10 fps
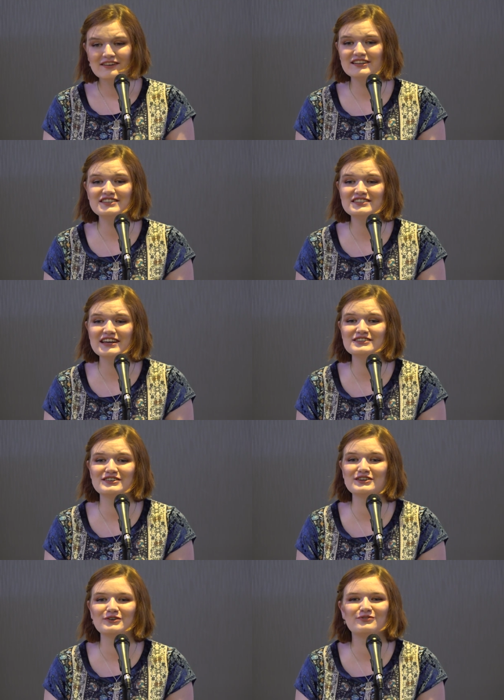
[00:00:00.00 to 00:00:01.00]
listening
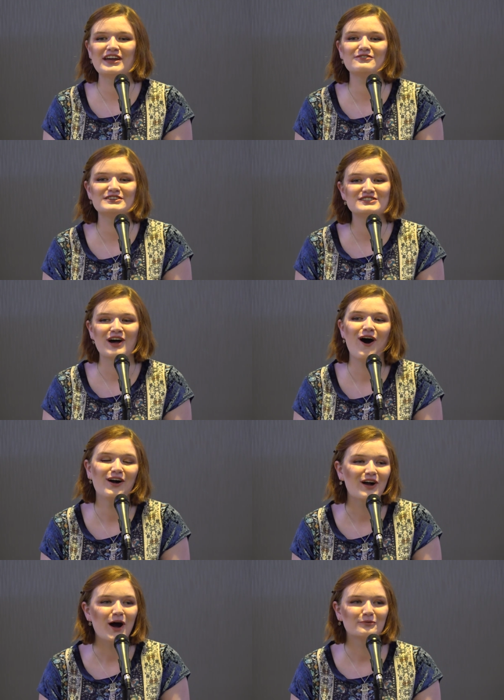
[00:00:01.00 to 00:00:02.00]
to your favorite
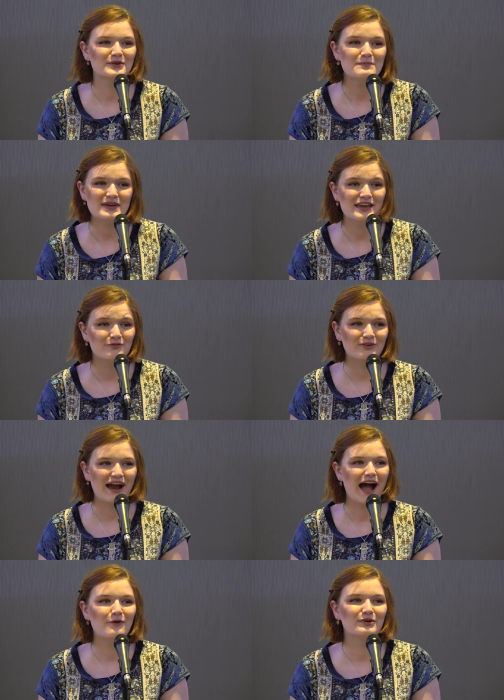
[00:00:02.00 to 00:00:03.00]
song on repeat for
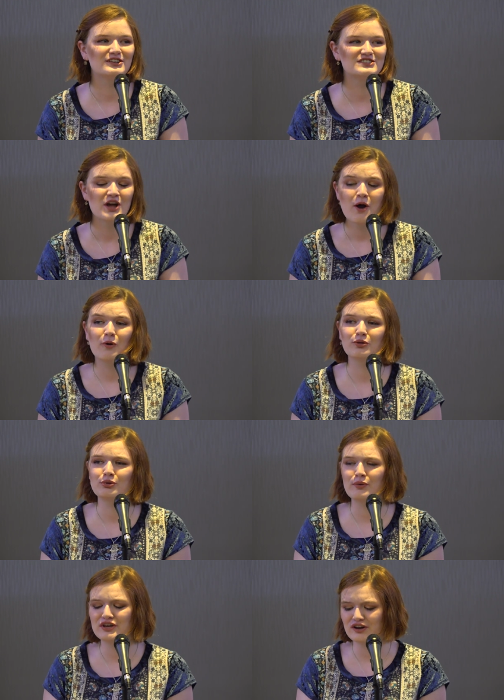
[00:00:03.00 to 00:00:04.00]
hours, or
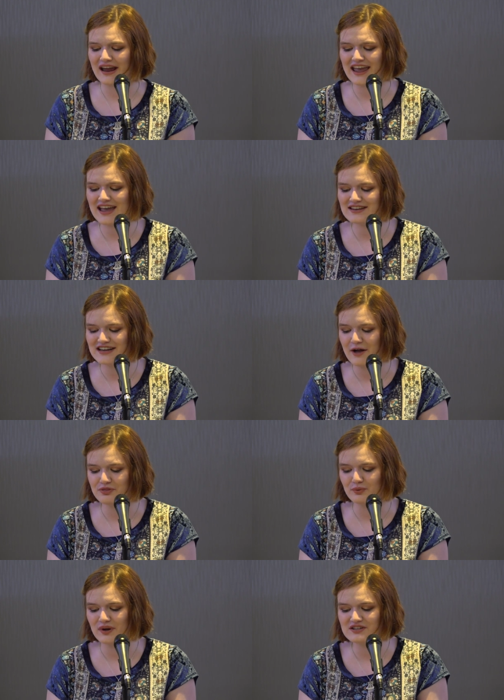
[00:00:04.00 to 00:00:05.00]
throwing your hand
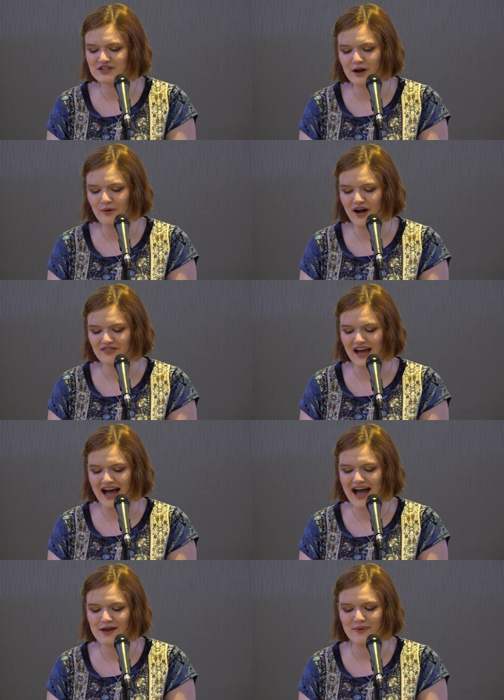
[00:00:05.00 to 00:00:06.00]
out the window on the
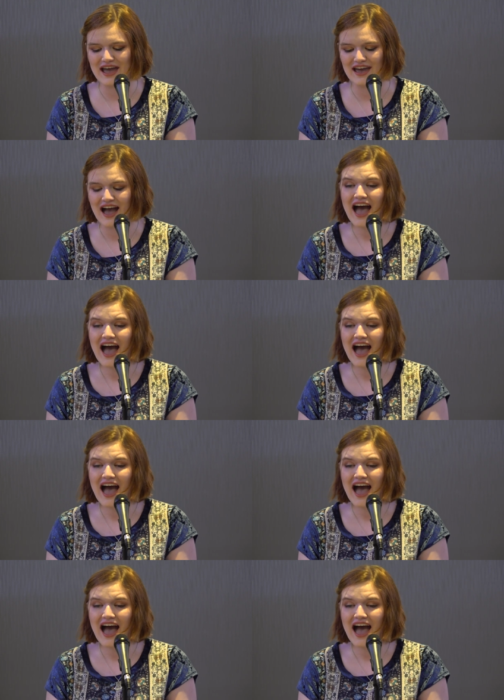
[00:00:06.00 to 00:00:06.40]
highway.